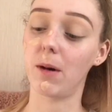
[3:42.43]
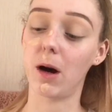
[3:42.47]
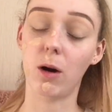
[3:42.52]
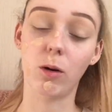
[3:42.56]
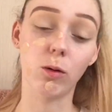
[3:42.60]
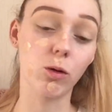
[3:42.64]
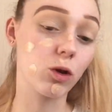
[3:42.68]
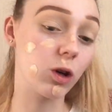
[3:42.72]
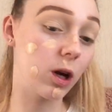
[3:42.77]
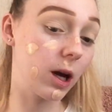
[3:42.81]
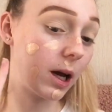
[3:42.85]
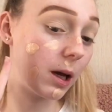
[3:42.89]

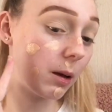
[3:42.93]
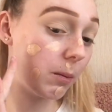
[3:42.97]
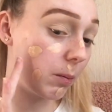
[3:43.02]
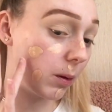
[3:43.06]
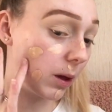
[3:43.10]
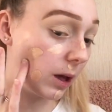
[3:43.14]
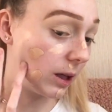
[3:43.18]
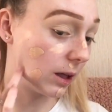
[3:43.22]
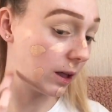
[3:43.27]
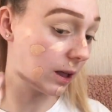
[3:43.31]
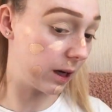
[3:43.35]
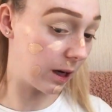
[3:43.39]
I'll try
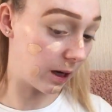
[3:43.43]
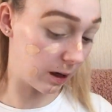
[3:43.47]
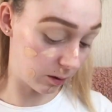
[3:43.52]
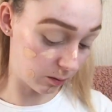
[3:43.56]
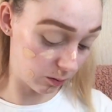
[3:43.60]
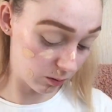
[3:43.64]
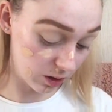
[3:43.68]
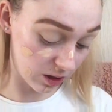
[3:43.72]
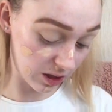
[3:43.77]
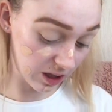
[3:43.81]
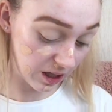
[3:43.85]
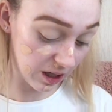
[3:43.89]
blending it
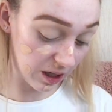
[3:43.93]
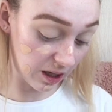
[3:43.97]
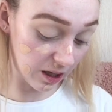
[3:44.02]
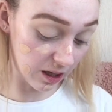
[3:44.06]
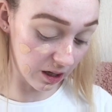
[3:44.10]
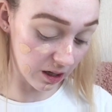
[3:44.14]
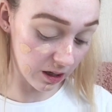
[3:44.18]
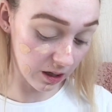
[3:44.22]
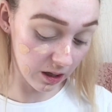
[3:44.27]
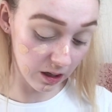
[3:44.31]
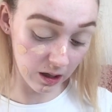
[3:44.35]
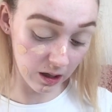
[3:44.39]
out, see